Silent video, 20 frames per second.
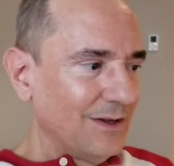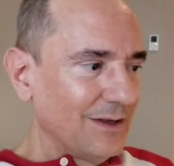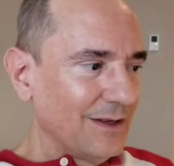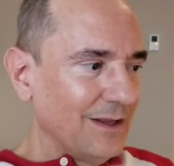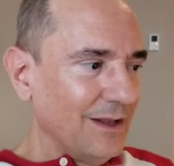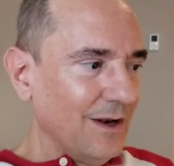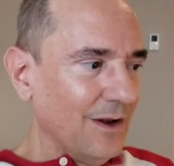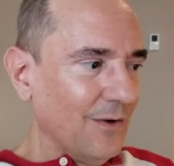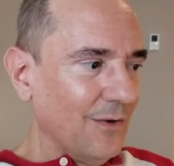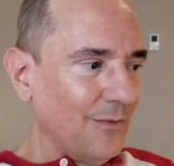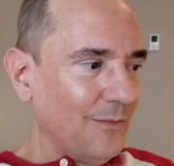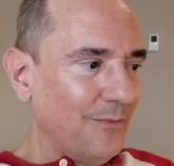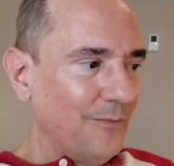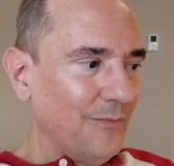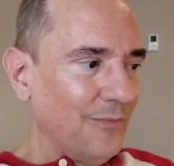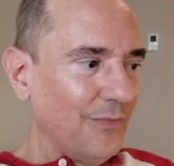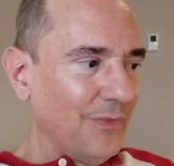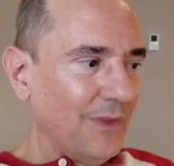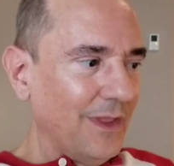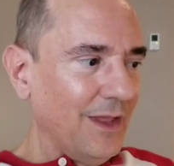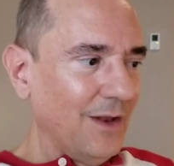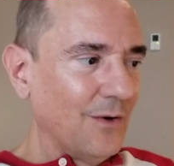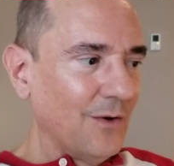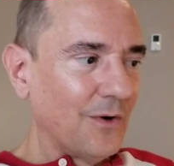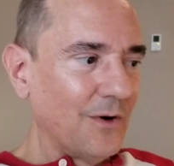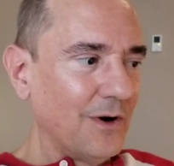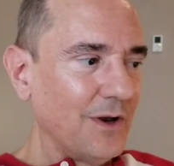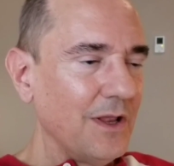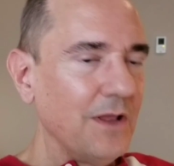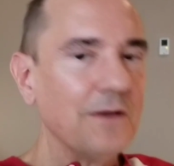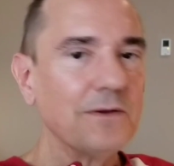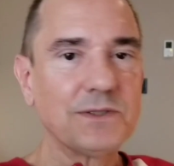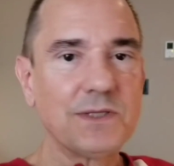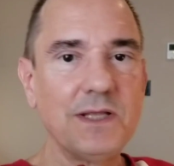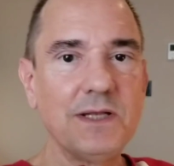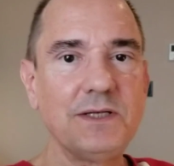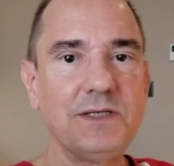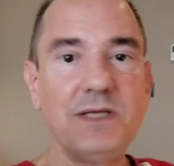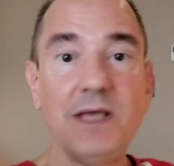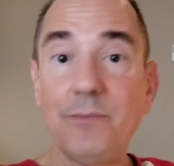you know, in order to use
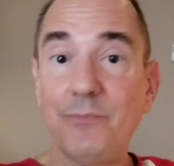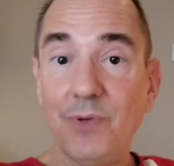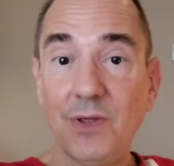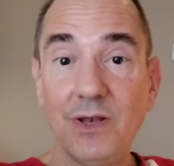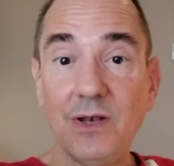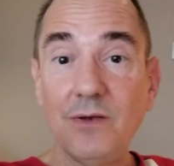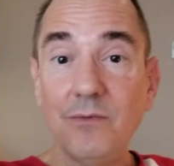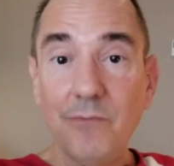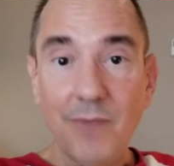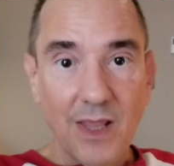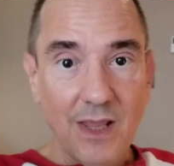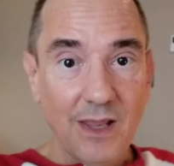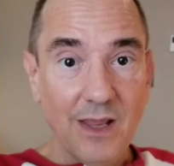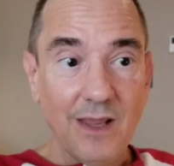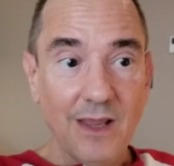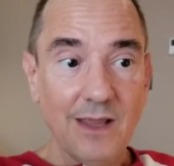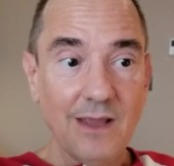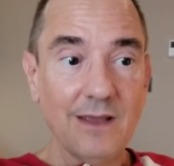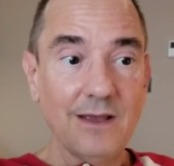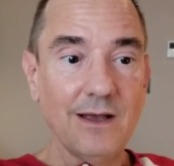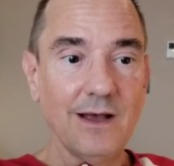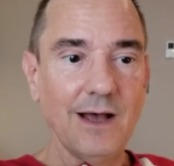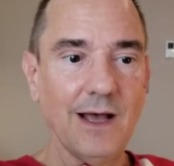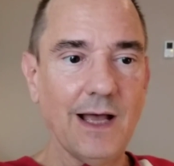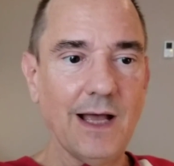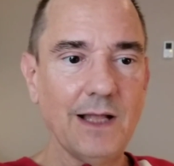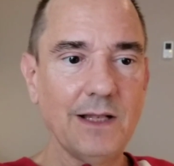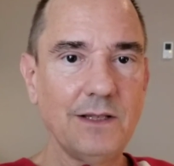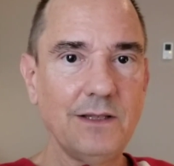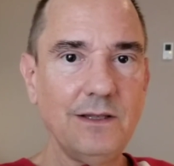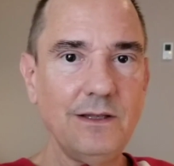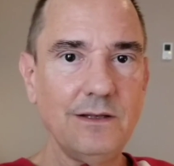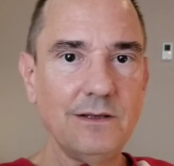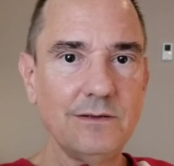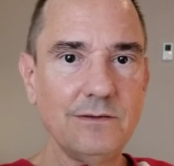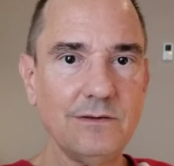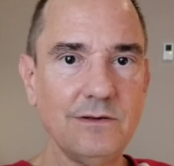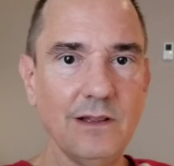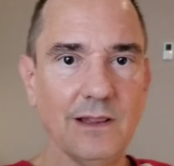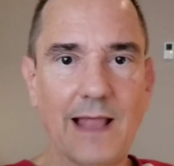the Tippin.me uh,
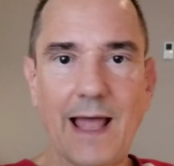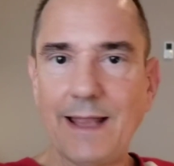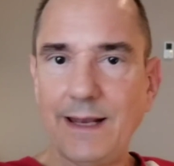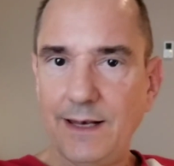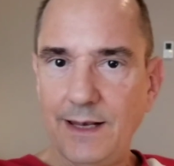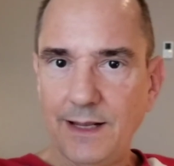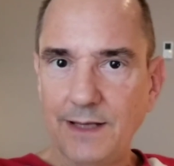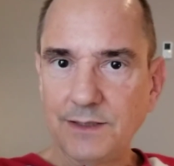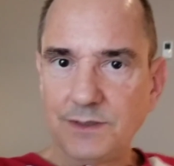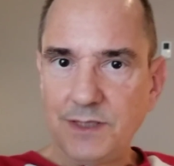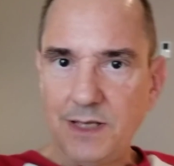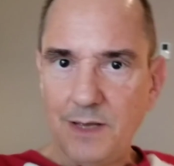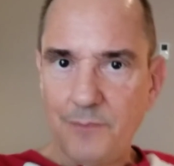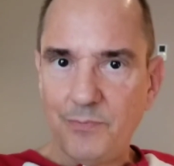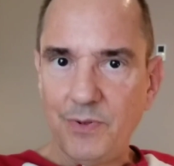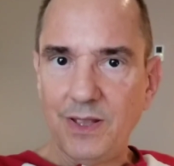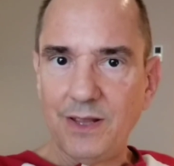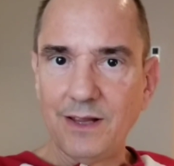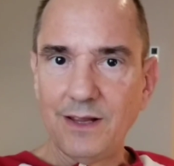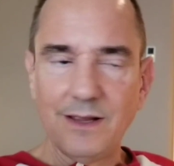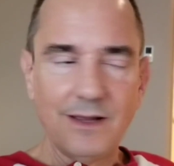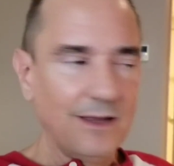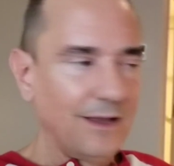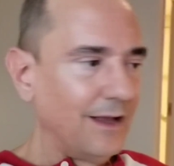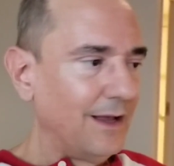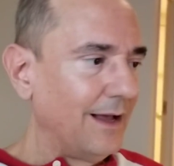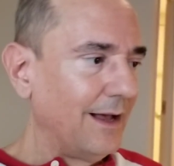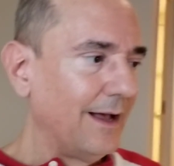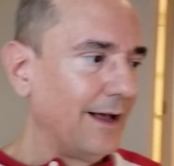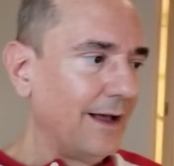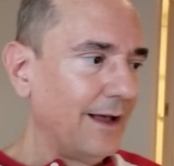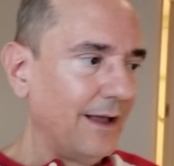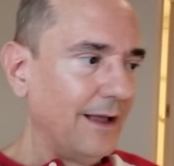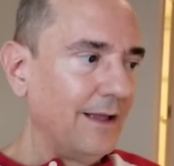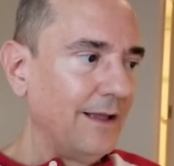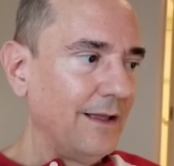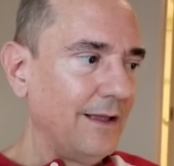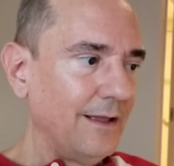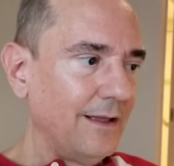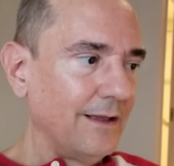Lightning Tipping uh,
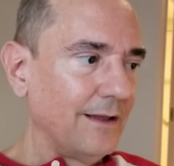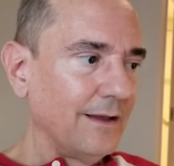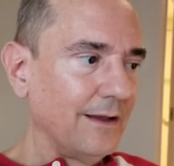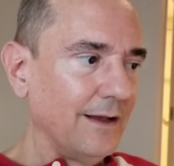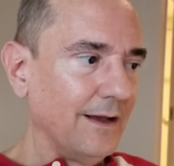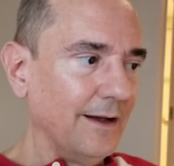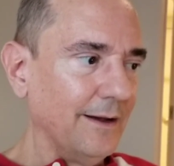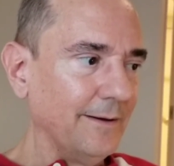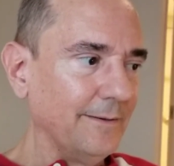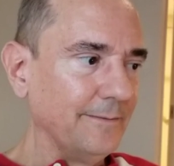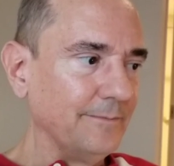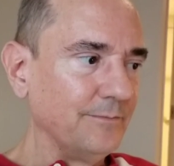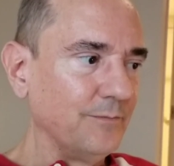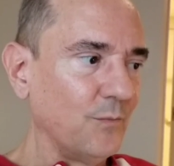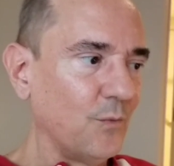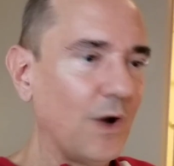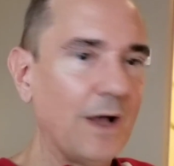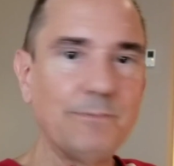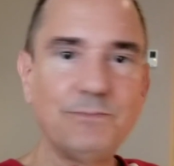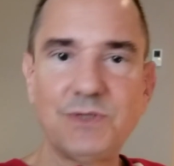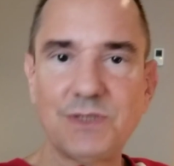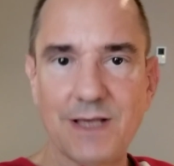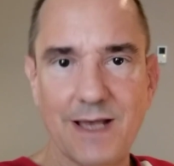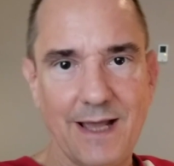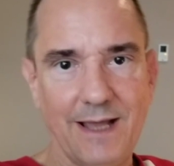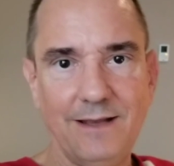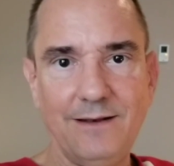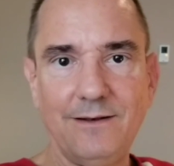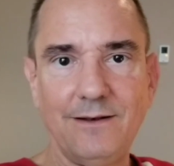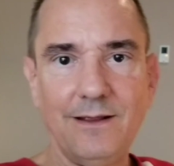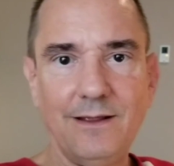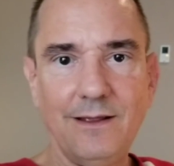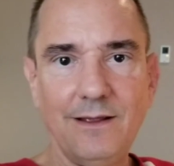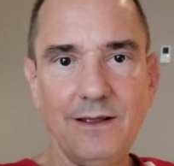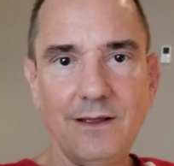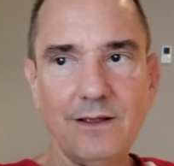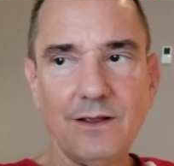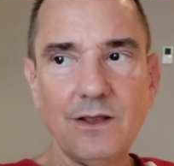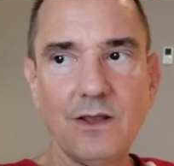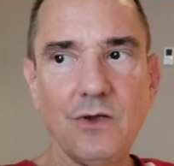um, website,
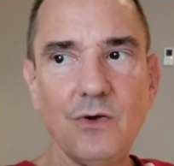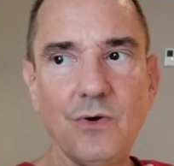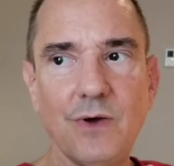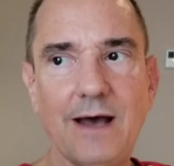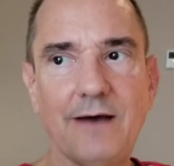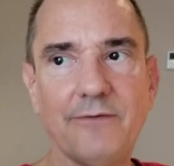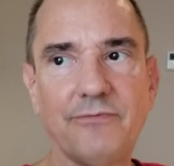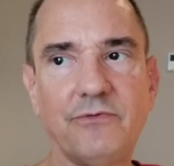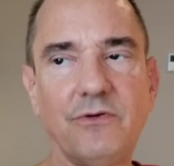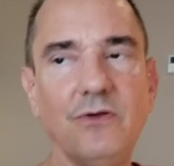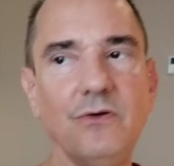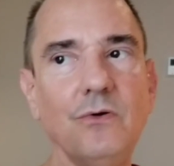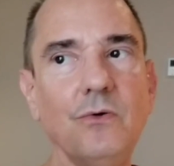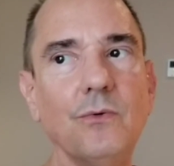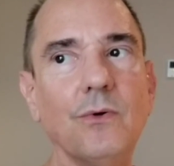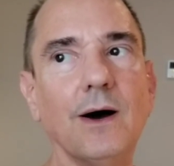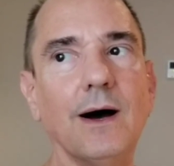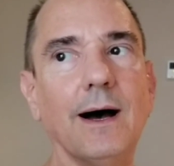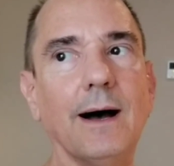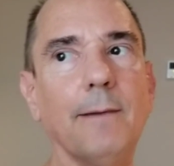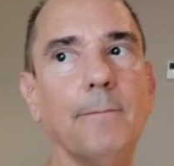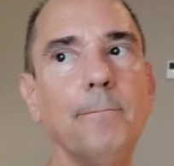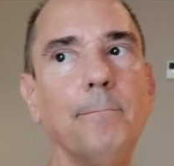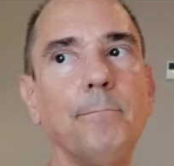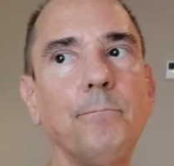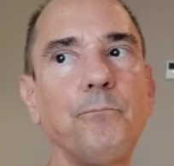you have to um,